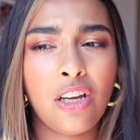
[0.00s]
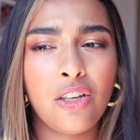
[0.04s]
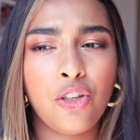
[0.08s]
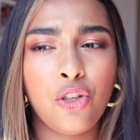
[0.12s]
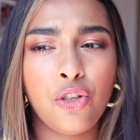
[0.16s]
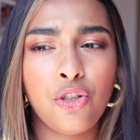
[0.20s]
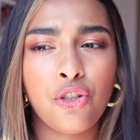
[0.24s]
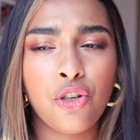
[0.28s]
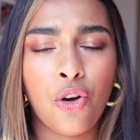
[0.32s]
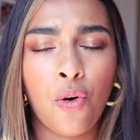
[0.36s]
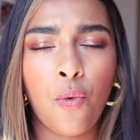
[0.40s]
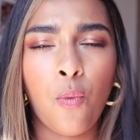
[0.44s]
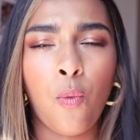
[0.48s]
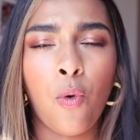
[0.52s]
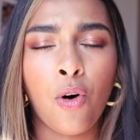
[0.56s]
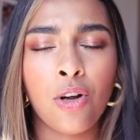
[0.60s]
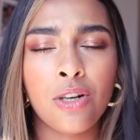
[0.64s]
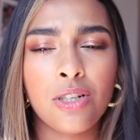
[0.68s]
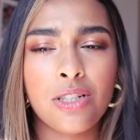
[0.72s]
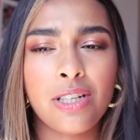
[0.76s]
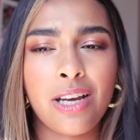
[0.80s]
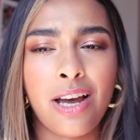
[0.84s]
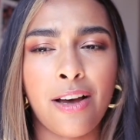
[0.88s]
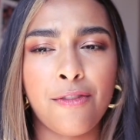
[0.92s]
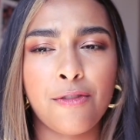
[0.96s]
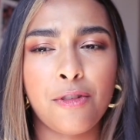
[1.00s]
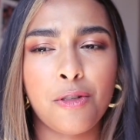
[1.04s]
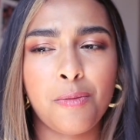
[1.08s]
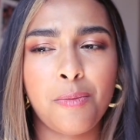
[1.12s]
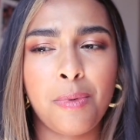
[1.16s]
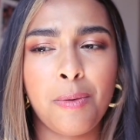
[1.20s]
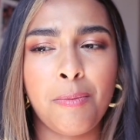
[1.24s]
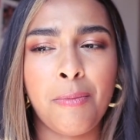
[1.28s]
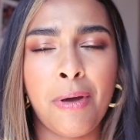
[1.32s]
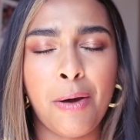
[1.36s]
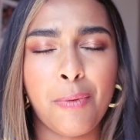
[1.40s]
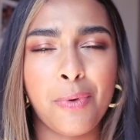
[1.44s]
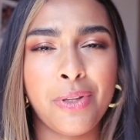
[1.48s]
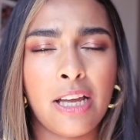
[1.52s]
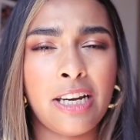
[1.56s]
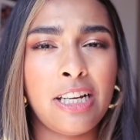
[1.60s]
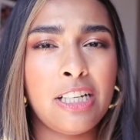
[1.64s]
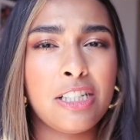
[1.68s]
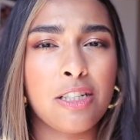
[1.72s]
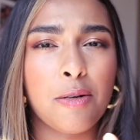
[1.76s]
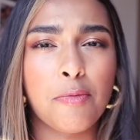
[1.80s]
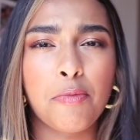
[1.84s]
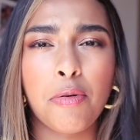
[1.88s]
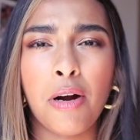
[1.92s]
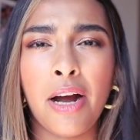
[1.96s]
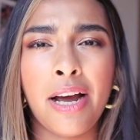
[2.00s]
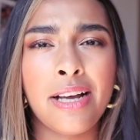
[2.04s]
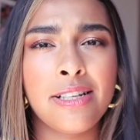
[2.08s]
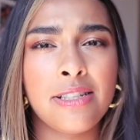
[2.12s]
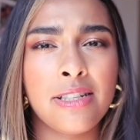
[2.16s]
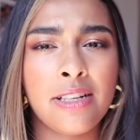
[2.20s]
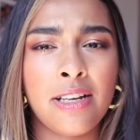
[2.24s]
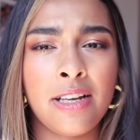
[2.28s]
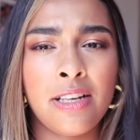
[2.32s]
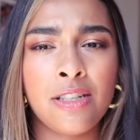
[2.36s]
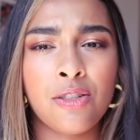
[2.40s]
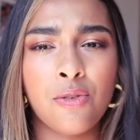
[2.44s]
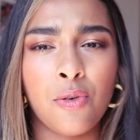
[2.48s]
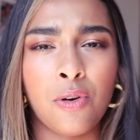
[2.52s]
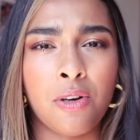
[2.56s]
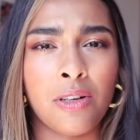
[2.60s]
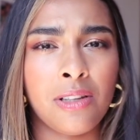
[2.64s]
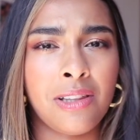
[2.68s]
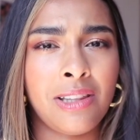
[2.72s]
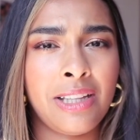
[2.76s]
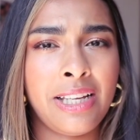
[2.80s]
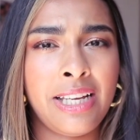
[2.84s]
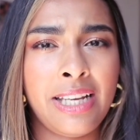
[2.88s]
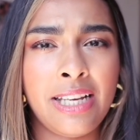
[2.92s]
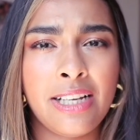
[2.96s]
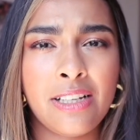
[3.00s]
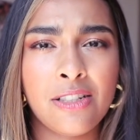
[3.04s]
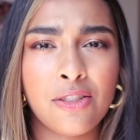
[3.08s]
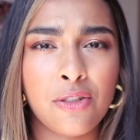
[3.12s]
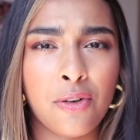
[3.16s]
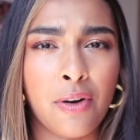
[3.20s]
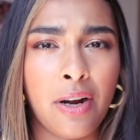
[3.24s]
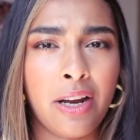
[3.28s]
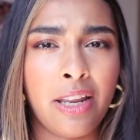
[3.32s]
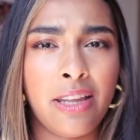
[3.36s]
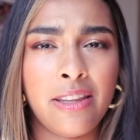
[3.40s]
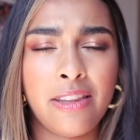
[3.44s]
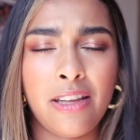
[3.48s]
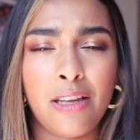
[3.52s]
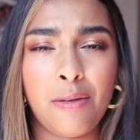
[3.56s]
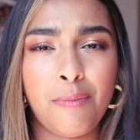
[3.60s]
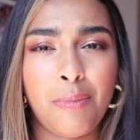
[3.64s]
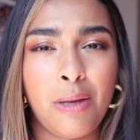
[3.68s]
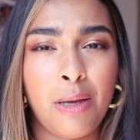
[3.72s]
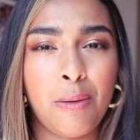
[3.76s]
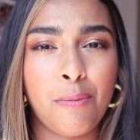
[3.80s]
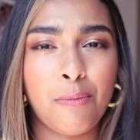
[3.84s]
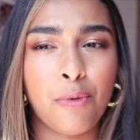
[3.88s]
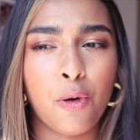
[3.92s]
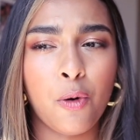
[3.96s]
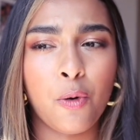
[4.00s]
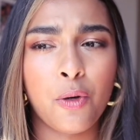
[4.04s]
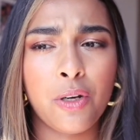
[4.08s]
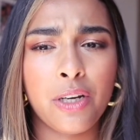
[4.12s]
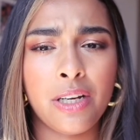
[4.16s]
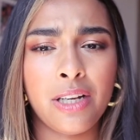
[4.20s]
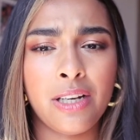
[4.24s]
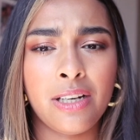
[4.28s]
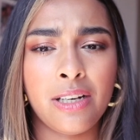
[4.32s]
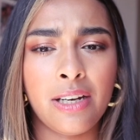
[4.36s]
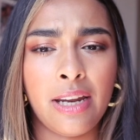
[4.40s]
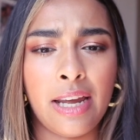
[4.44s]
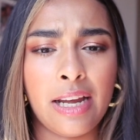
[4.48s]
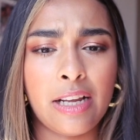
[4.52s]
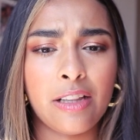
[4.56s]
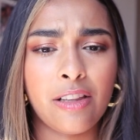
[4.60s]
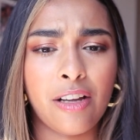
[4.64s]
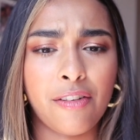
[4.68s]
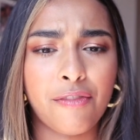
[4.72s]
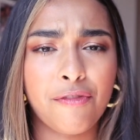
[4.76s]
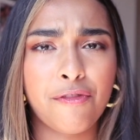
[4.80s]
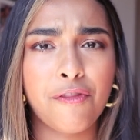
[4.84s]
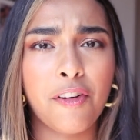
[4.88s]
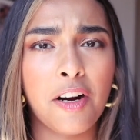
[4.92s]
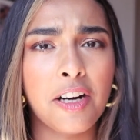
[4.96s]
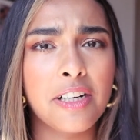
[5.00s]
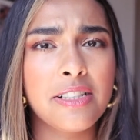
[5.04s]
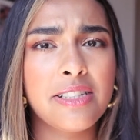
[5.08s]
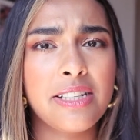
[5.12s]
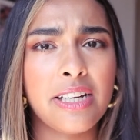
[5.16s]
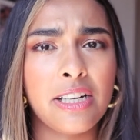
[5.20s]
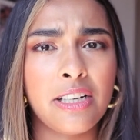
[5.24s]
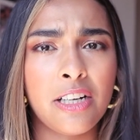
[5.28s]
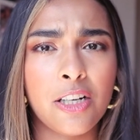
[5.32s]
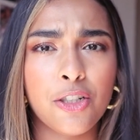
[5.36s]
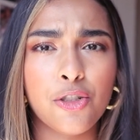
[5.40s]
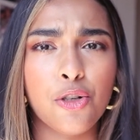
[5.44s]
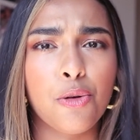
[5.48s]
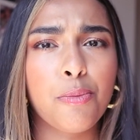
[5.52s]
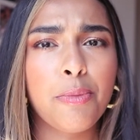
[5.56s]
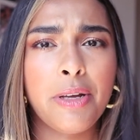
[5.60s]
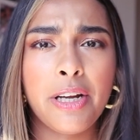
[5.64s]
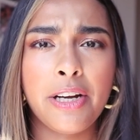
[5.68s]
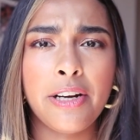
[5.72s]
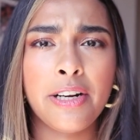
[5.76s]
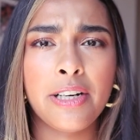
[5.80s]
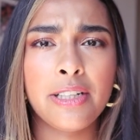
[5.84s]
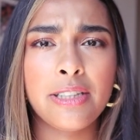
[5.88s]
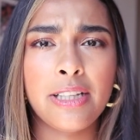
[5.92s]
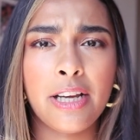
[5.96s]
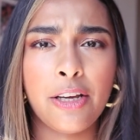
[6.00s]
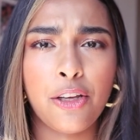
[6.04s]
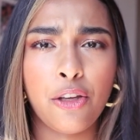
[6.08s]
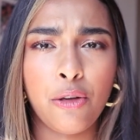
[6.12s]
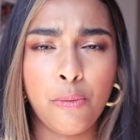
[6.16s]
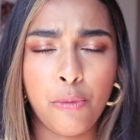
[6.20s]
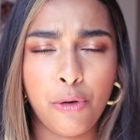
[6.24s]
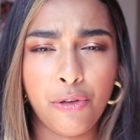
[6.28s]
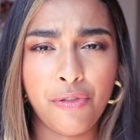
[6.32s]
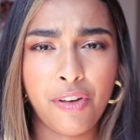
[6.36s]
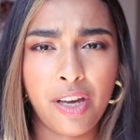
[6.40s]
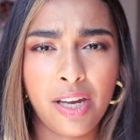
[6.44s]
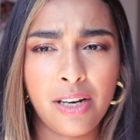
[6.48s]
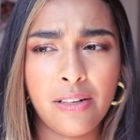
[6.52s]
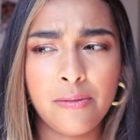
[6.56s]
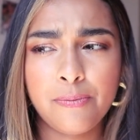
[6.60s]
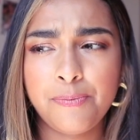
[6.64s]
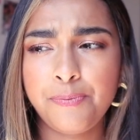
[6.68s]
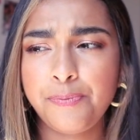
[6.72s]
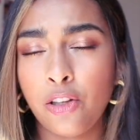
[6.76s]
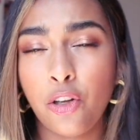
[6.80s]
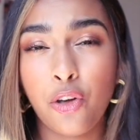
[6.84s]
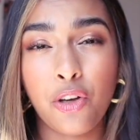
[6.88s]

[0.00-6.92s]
You don't want to have to be met with any surprises or leaks or anything being broken like that first initial period that you move in.